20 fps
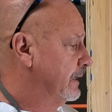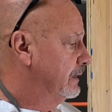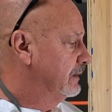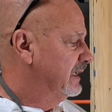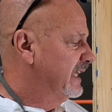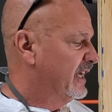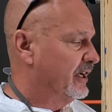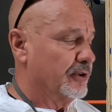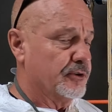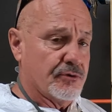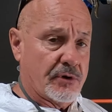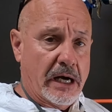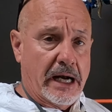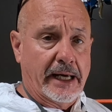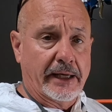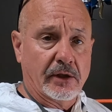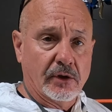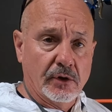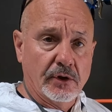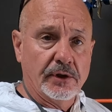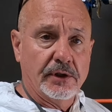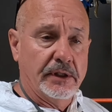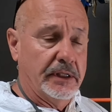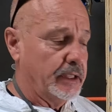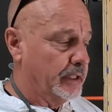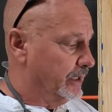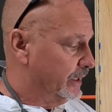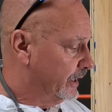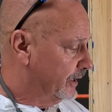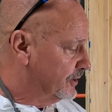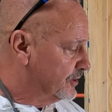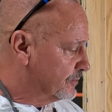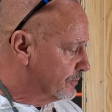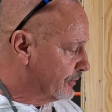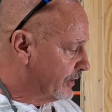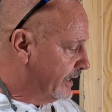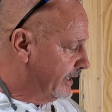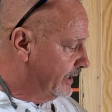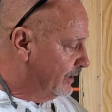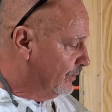let it dry good and then get
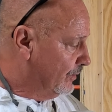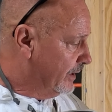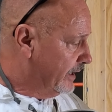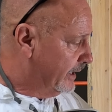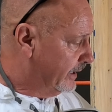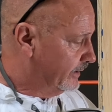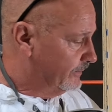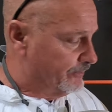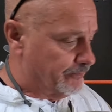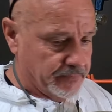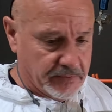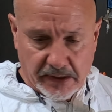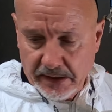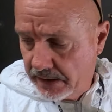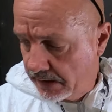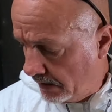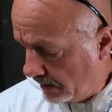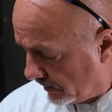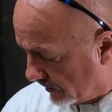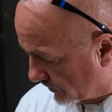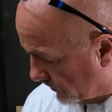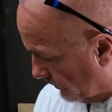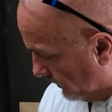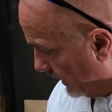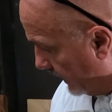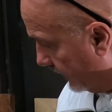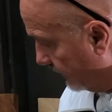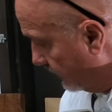spraying away. So what